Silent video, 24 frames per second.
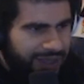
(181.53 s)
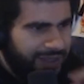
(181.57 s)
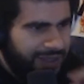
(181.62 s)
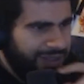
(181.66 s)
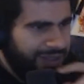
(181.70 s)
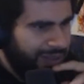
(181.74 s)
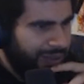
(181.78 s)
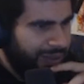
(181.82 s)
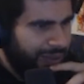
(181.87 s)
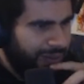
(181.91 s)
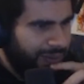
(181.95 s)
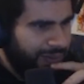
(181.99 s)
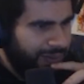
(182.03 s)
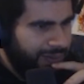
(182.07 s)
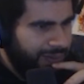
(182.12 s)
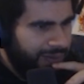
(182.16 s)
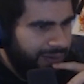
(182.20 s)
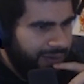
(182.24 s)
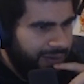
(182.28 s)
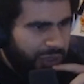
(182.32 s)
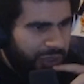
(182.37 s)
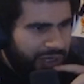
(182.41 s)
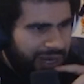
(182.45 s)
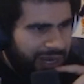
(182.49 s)
things, you know?
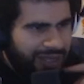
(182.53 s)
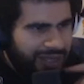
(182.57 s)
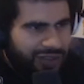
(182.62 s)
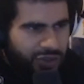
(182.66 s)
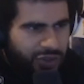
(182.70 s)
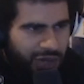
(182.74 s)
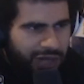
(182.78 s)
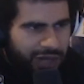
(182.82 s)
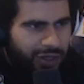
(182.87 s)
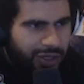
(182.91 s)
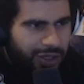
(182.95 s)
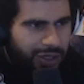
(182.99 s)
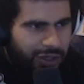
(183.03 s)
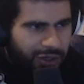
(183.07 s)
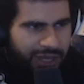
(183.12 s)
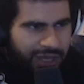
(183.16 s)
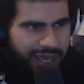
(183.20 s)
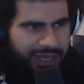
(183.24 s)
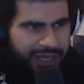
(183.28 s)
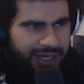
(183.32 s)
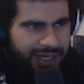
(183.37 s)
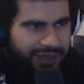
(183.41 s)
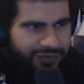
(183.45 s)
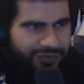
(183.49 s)
But I try to look
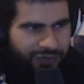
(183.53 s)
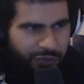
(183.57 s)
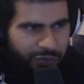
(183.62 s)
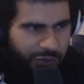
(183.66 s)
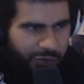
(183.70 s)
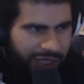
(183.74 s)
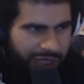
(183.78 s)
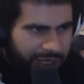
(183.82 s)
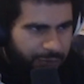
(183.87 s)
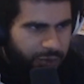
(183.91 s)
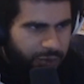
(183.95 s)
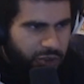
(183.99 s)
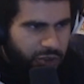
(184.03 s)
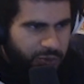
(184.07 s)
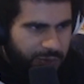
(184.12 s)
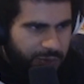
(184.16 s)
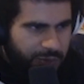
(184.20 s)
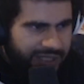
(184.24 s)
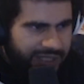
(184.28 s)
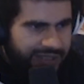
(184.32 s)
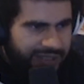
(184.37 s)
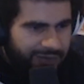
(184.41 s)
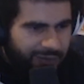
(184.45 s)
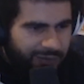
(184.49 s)
at it from like a
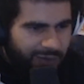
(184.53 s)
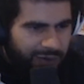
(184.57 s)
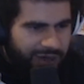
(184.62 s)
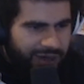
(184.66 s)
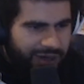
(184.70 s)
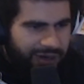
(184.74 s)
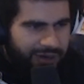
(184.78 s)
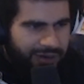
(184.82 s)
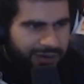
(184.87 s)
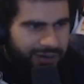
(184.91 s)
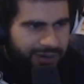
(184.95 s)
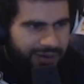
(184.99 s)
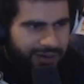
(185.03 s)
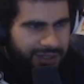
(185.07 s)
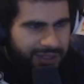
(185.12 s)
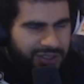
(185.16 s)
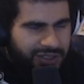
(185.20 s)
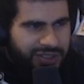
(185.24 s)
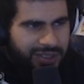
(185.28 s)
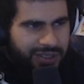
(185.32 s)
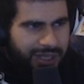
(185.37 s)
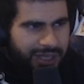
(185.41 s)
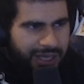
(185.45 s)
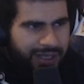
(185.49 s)
perspective where
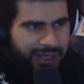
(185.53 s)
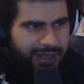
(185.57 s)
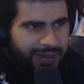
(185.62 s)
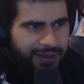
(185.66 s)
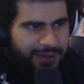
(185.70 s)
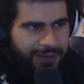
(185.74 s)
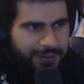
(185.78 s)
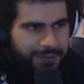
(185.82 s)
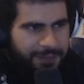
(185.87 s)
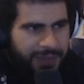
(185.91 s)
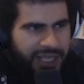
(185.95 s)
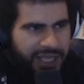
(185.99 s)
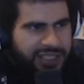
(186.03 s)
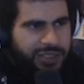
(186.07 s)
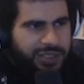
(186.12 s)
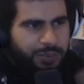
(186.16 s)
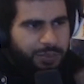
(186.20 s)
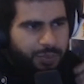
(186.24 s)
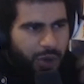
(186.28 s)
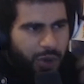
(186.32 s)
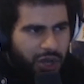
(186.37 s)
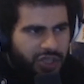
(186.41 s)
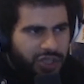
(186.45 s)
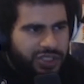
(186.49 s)
there's like, it's
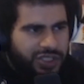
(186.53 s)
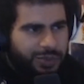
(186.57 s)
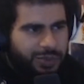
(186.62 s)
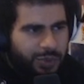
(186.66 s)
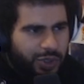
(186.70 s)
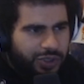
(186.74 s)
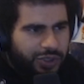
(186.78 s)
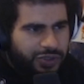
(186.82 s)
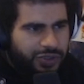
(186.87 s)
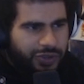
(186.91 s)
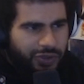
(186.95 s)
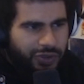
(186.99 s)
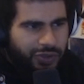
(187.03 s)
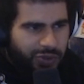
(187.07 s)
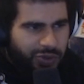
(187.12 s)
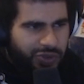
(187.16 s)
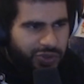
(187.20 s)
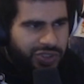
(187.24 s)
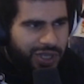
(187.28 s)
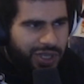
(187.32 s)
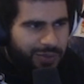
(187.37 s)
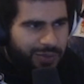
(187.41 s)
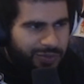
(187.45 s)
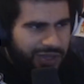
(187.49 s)
impossible to do
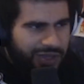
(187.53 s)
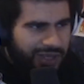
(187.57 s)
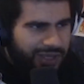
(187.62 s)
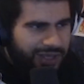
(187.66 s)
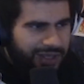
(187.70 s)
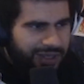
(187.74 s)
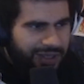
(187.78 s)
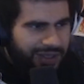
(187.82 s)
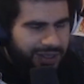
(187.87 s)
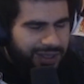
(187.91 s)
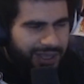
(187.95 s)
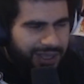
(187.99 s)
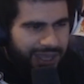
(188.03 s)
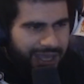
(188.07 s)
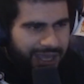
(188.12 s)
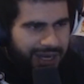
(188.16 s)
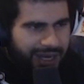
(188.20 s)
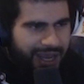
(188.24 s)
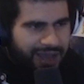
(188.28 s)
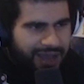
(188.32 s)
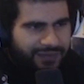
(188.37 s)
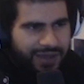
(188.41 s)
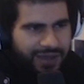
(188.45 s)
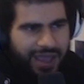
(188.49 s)
something
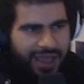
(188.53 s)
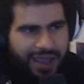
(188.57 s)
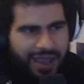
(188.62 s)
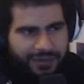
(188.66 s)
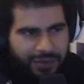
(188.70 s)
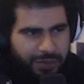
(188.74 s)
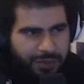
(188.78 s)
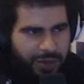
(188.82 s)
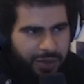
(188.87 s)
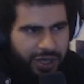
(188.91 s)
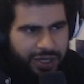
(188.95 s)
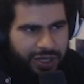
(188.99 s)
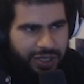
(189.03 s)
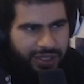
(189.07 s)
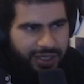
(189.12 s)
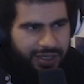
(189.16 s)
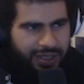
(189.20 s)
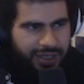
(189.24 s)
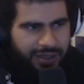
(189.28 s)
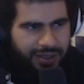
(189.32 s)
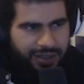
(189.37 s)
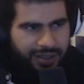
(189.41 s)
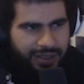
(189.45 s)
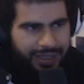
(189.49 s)
and have
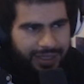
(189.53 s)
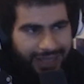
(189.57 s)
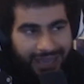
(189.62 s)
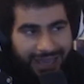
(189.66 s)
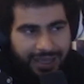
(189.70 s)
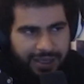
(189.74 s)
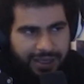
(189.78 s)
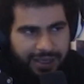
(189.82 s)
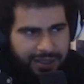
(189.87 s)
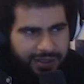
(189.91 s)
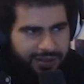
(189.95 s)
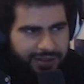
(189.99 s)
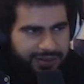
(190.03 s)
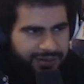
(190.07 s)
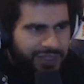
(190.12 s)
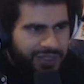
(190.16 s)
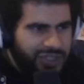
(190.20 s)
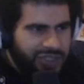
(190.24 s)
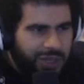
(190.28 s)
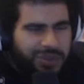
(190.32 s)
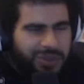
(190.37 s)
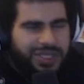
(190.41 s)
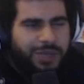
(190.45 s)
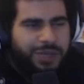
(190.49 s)
everybody like it.
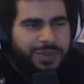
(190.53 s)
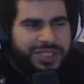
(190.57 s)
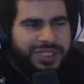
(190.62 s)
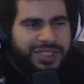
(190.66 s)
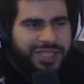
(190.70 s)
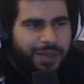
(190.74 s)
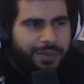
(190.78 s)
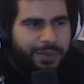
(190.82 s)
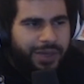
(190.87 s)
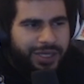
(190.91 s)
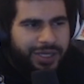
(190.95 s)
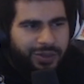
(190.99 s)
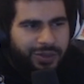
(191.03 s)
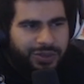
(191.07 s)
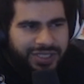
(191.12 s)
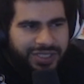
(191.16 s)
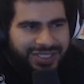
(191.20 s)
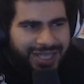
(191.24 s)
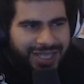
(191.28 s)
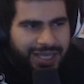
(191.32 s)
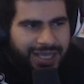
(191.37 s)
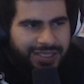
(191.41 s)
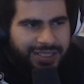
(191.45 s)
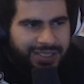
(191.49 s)
There's always gonna be somebody who
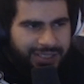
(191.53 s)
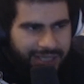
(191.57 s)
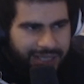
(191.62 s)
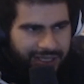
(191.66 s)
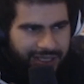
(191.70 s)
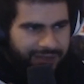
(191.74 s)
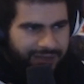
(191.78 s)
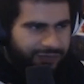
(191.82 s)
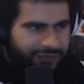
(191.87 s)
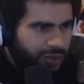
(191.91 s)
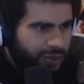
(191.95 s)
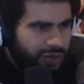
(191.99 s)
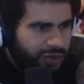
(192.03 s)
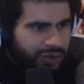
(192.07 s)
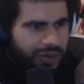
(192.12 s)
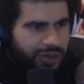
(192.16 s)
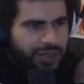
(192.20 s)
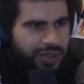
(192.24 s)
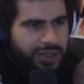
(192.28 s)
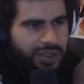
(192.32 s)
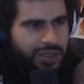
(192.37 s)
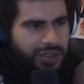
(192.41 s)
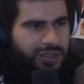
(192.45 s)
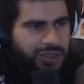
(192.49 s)
dislikes it. Like if you're
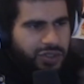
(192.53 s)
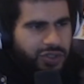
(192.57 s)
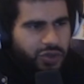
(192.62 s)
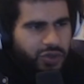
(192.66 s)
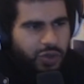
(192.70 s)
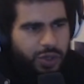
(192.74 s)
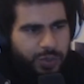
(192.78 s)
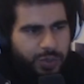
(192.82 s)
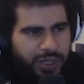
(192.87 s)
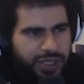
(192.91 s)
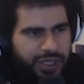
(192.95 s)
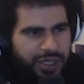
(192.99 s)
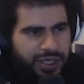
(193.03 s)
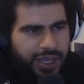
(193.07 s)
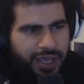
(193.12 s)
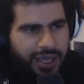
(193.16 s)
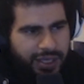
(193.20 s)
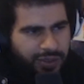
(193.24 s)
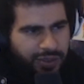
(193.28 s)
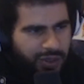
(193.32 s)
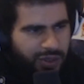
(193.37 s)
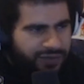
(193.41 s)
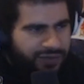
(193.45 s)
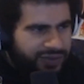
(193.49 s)
streaming
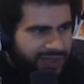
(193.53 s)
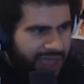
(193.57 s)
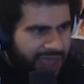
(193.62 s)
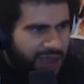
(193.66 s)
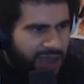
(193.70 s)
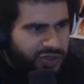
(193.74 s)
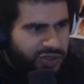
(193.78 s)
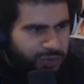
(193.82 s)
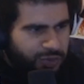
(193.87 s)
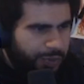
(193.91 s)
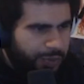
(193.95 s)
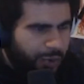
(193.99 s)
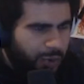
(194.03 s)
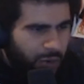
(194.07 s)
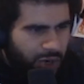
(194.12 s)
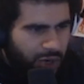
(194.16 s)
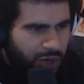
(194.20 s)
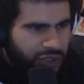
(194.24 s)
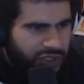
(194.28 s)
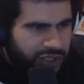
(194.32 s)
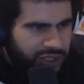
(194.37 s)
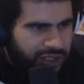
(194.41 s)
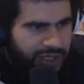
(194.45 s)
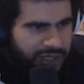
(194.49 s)
and you have 1,000 people
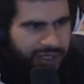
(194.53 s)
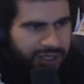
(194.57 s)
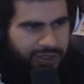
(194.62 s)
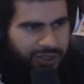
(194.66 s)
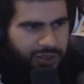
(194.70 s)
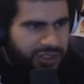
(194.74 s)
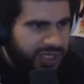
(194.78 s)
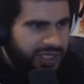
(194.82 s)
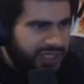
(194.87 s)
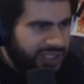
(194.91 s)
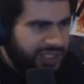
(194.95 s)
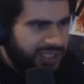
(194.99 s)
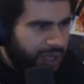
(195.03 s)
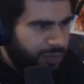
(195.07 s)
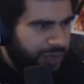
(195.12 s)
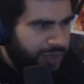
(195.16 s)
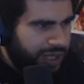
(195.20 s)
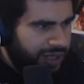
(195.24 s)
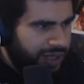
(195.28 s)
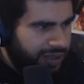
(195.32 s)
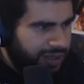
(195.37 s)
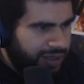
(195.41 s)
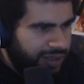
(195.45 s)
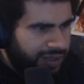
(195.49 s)
watching and you say
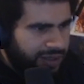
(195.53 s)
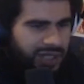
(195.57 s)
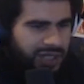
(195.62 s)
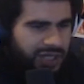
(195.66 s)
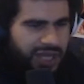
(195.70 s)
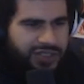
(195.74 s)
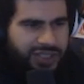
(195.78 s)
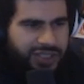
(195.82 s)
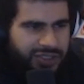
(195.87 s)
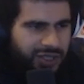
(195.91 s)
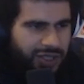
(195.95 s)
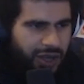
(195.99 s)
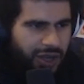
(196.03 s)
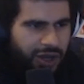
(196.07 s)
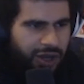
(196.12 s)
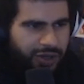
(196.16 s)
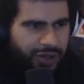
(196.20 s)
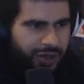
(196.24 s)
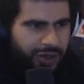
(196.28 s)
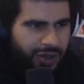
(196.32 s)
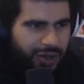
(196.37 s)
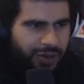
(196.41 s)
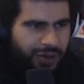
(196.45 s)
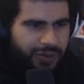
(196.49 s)
something, chances are,
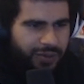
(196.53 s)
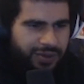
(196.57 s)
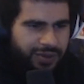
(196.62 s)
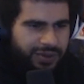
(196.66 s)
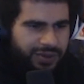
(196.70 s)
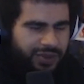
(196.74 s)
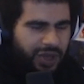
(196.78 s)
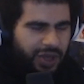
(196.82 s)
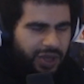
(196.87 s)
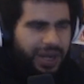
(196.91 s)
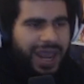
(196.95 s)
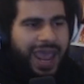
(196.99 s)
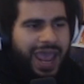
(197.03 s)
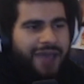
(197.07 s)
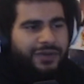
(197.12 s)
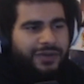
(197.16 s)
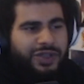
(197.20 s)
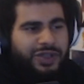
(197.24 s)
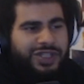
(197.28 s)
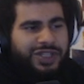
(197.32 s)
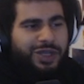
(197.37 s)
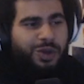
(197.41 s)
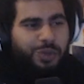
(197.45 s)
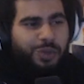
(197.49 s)
you know, not
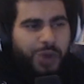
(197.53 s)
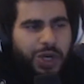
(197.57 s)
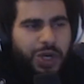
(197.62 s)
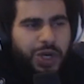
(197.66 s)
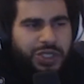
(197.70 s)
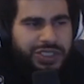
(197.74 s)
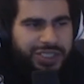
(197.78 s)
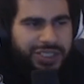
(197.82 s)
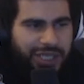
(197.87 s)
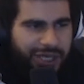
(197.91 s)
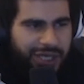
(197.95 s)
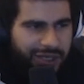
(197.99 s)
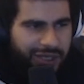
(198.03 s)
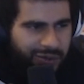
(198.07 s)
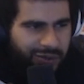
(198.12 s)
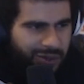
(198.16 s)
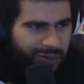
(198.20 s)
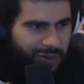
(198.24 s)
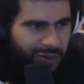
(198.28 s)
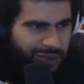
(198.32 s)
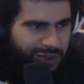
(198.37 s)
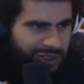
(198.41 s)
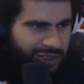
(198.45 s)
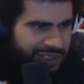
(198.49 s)
every single person is gonna agree
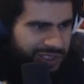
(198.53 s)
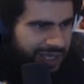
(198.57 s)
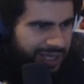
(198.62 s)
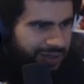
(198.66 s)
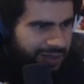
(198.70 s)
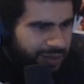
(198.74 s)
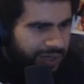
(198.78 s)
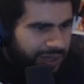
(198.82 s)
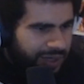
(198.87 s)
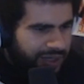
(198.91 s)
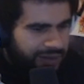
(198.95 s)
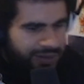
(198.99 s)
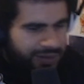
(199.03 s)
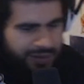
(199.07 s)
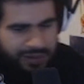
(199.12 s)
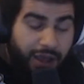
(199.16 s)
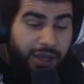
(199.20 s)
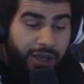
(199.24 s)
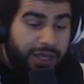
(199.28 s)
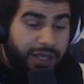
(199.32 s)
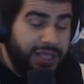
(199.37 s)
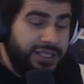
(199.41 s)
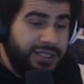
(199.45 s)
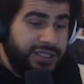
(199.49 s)
with what you said, right?
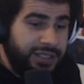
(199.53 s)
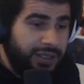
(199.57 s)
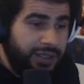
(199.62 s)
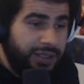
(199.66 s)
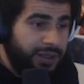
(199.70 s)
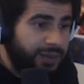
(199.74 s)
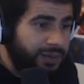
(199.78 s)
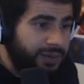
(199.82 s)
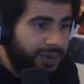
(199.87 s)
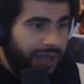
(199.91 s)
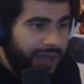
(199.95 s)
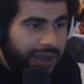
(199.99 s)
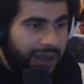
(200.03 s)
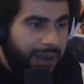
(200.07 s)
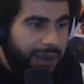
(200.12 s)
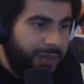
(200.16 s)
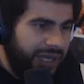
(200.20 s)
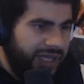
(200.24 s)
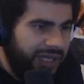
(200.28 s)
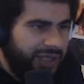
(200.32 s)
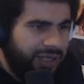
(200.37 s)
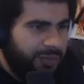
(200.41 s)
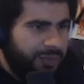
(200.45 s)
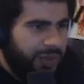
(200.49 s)
Unless, you know, I
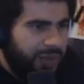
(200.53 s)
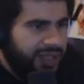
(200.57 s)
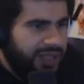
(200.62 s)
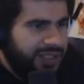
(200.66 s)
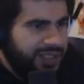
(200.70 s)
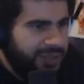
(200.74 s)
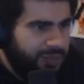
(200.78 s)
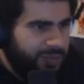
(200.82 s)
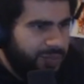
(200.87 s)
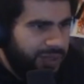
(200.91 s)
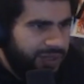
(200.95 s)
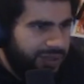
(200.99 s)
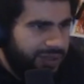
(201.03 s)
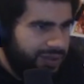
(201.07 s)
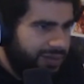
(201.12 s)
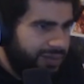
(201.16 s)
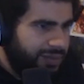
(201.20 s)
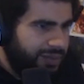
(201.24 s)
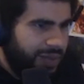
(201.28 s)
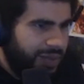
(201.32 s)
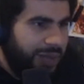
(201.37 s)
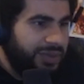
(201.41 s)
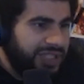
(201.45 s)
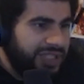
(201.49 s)
mean, it depends, but
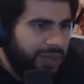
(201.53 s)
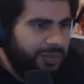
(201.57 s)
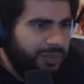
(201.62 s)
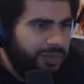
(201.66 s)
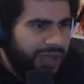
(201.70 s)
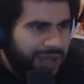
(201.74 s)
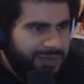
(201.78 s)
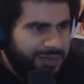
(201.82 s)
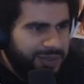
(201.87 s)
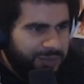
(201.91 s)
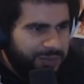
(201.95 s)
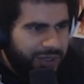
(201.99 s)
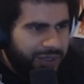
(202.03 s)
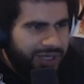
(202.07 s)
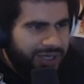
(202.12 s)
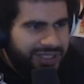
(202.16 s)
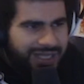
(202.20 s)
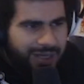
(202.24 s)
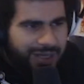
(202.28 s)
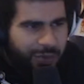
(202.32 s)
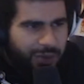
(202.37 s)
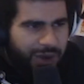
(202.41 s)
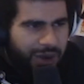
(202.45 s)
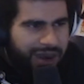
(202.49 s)
maybe sometimes, but
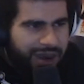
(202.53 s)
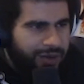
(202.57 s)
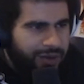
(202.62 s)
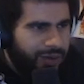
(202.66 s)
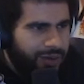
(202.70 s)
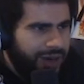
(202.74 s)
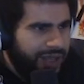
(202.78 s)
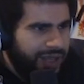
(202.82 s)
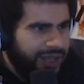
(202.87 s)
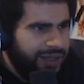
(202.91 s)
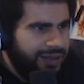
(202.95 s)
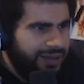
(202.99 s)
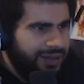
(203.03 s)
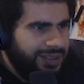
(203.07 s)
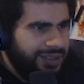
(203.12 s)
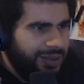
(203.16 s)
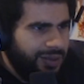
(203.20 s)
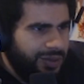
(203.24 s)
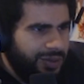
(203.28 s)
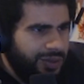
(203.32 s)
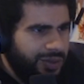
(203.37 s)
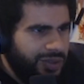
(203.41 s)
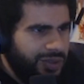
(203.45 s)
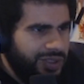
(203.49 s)
it's like rare, right?
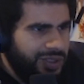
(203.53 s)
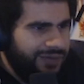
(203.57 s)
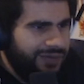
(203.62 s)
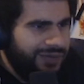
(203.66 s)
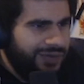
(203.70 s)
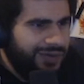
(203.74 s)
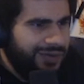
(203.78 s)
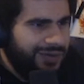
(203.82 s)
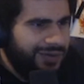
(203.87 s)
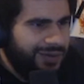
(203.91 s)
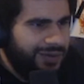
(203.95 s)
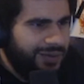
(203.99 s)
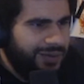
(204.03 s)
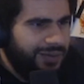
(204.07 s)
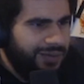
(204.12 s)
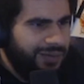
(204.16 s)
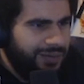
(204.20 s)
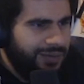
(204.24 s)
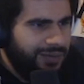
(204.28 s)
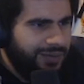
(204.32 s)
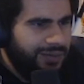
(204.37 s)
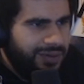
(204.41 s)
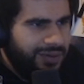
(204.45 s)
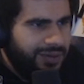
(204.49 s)
So you just have to,
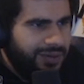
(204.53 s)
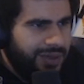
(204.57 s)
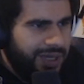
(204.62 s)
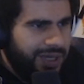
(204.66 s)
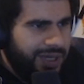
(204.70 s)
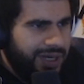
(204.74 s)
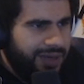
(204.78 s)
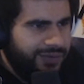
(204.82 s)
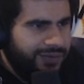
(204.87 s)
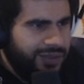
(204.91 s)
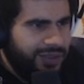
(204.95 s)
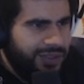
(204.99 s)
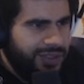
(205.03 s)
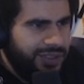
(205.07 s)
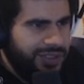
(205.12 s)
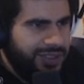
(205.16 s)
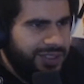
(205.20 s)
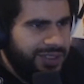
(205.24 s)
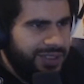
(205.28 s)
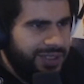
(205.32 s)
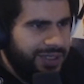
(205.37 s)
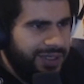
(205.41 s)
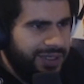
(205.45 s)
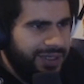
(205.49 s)
you kind of have to
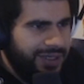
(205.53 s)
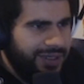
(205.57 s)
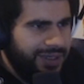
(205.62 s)
just